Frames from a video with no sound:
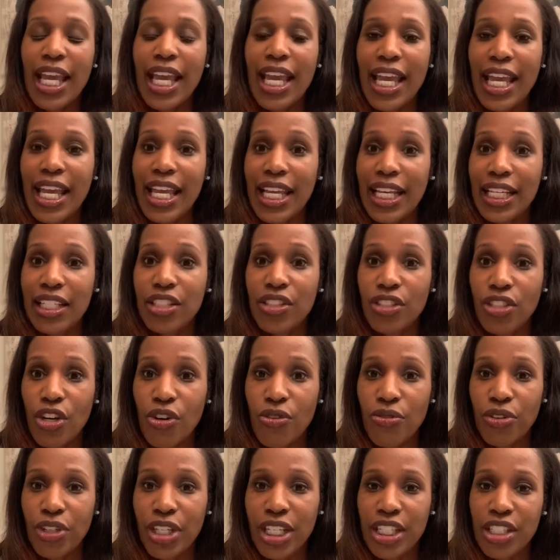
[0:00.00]
and
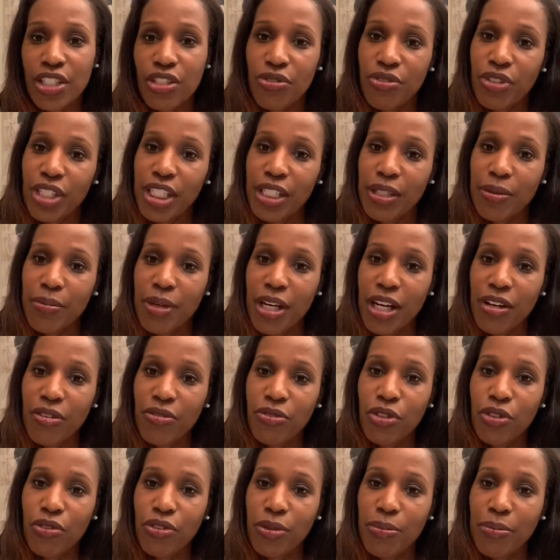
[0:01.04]
don't forget to ring the bell
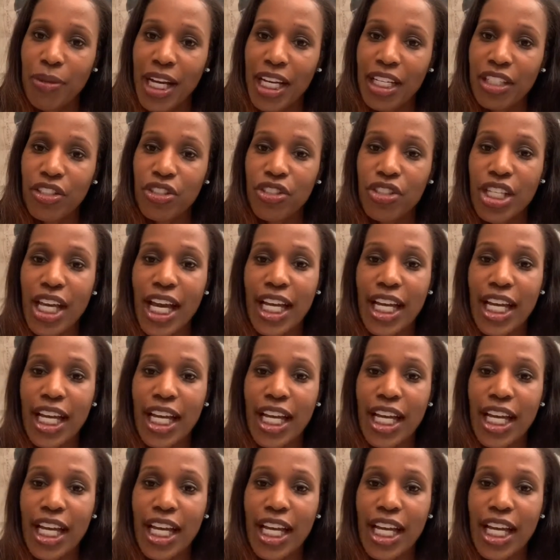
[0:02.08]
for reminders.